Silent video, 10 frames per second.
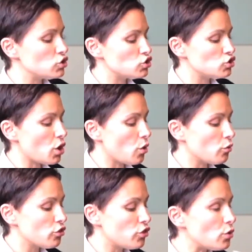
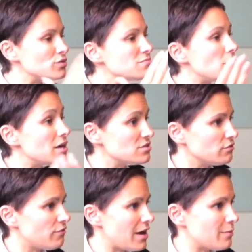So those muscle
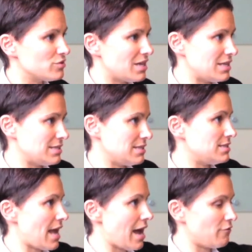fibers that exist
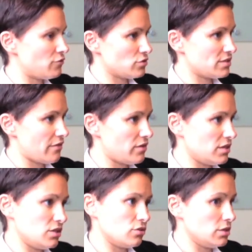after 70
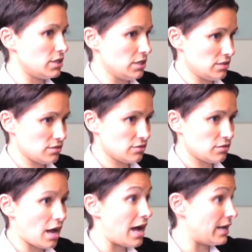degrees
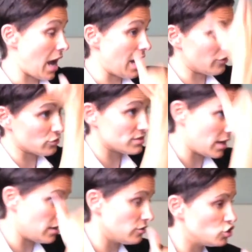on either
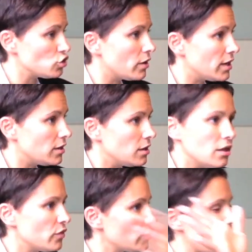side of the joint,
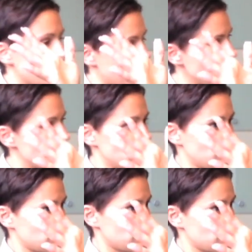they're on vacation.
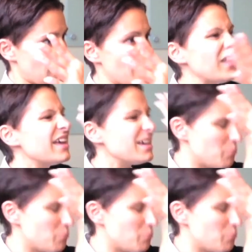And they like